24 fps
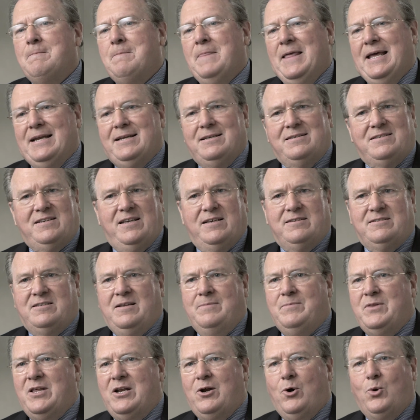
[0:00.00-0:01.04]
in a
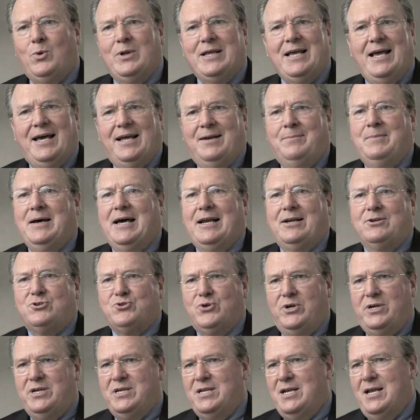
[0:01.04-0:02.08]
system that only had about $1.5
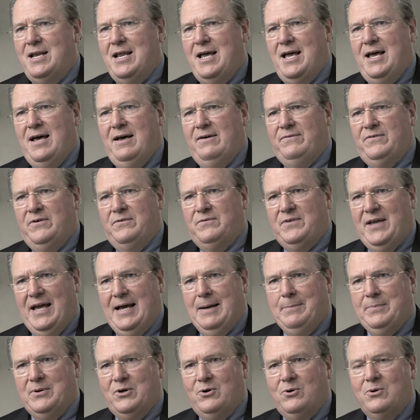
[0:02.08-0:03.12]
trillion of
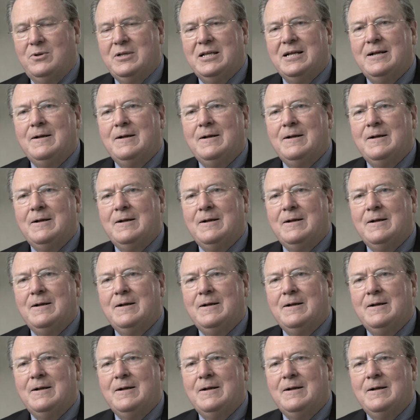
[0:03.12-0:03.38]
capital.